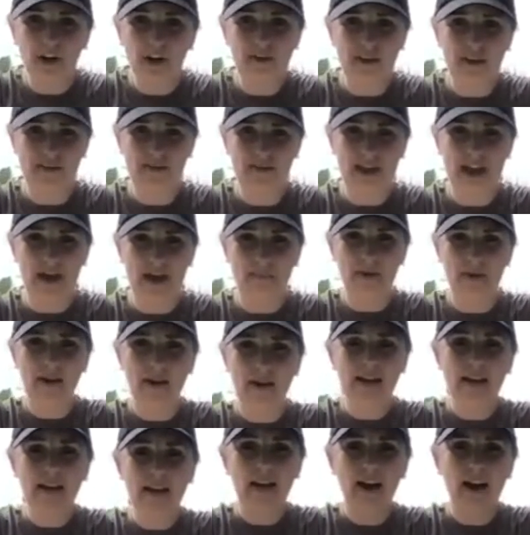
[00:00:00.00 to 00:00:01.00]
than them
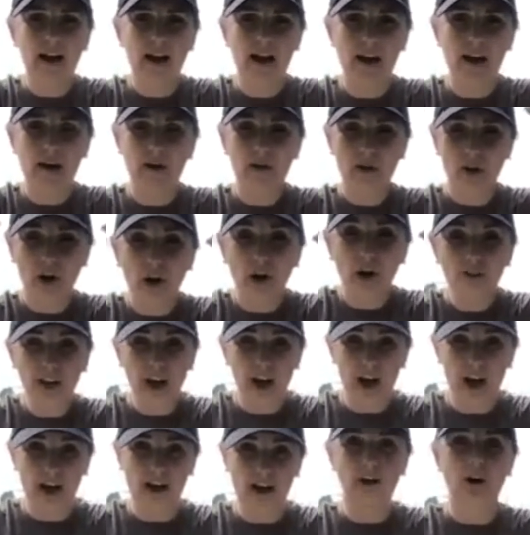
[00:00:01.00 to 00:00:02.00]
called
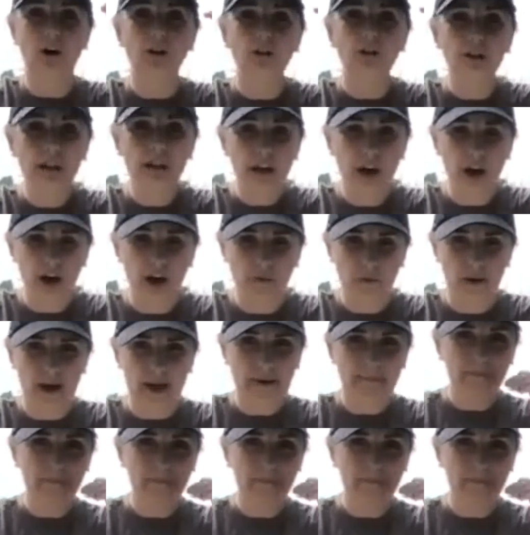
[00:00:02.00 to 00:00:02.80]
God, called Yahweh,